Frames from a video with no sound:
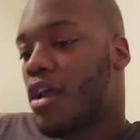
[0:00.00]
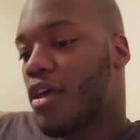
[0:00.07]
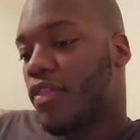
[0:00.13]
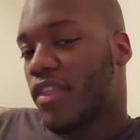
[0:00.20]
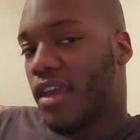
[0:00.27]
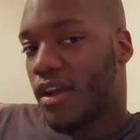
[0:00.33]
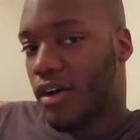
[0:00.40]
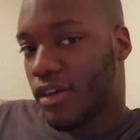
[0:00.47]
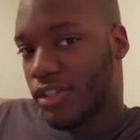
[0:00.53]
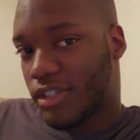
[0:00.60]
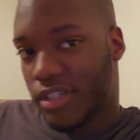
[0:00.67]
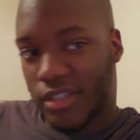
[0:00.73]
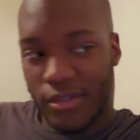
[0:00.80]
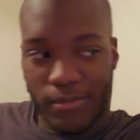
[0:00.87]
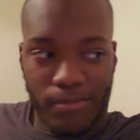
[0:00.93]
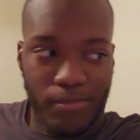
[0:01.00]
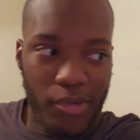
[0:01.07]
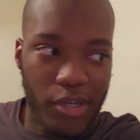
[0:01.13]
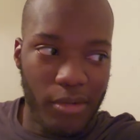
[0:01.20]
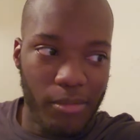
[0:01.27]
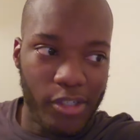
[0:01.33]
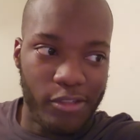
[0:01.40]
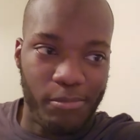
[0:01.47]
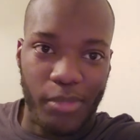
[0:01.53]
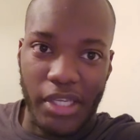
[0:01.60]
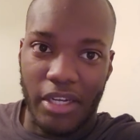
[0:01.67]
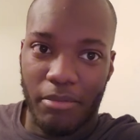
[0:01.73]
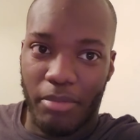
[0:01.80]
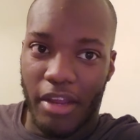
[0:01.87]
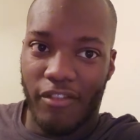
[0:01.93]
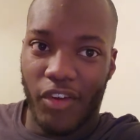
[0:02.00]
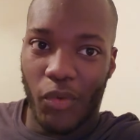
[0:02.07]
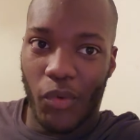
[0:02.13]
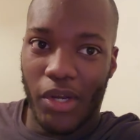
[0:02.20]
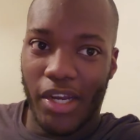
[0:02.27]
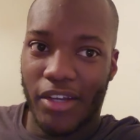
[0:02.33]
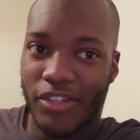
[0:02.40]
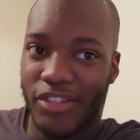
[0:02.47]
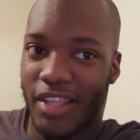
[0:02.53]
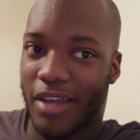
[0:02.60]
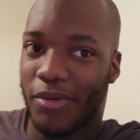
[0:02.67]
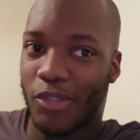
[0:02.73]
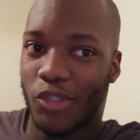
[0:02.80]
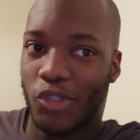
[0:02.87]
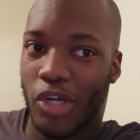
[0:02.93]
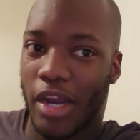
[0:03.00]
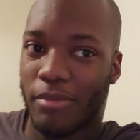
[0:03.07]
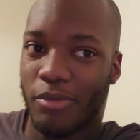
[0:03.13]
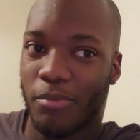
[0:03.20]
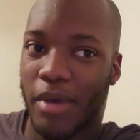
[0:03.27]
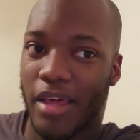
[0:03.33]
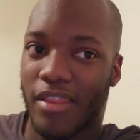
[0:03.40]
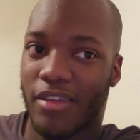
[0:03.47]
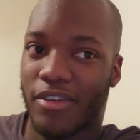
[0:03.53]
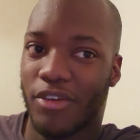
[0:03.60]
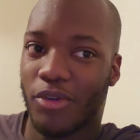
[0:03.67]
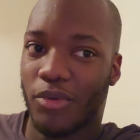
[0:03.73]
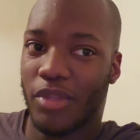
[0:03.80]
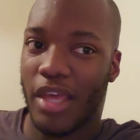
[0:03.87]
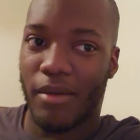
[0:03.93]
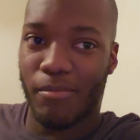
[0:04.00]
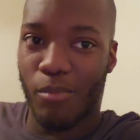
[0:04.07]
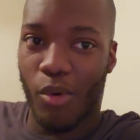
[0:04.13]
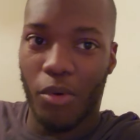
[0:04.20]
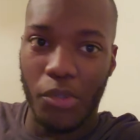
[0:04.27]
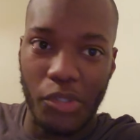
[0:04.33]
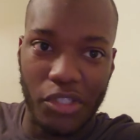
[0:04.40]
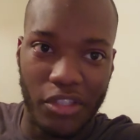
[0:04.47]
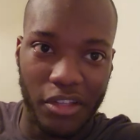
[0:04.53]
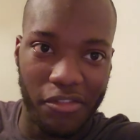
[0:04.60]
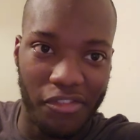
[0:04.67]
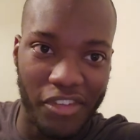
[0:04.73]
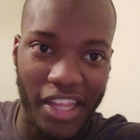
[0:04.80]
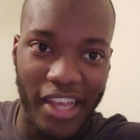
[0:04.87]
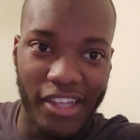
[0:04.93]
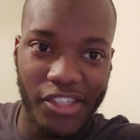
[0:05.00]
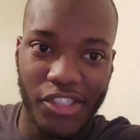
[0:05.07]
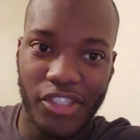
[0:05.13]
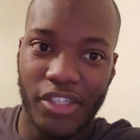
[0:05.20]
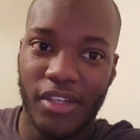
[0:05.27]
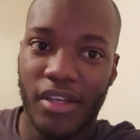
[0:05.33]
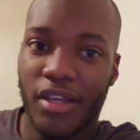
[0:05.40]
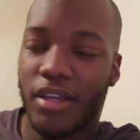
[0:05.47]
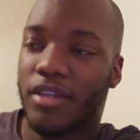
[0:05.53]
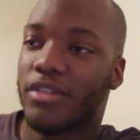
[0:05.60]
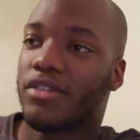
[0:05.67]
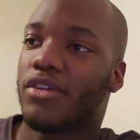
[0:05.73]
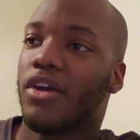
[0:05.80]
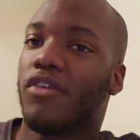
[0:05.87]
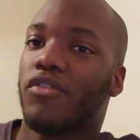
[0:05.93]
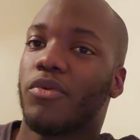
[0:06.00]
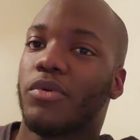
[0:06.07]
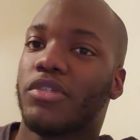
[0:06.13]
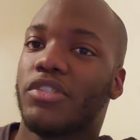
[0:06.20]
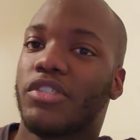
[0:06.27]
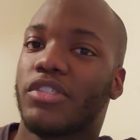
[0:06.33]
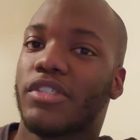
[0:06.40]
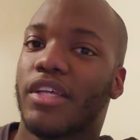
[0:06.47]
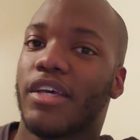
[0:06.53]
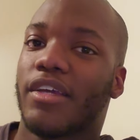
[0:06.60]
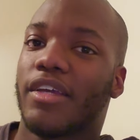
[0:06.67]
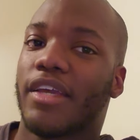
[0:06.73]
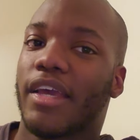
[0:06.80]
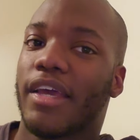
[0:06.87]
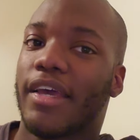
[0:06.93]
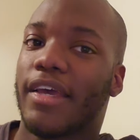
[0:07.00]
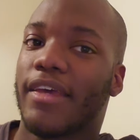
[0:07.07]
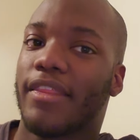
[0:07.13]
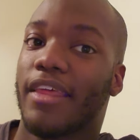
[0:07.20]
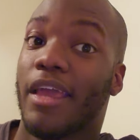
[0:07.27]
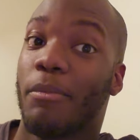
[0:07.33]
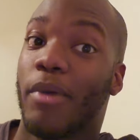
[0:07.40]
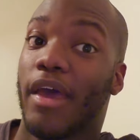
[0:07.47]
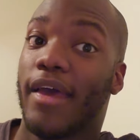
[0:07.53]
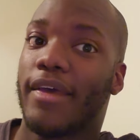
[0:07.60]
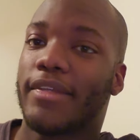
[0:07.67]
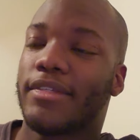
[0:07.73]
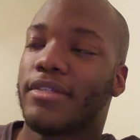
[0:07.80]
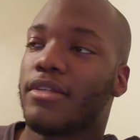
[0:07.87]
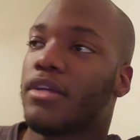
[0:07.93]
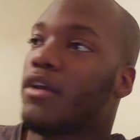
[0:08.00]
They all just pretty much beat up everyone else that was trapped by the dude that molds the flesh. So everyone's just like, they passed.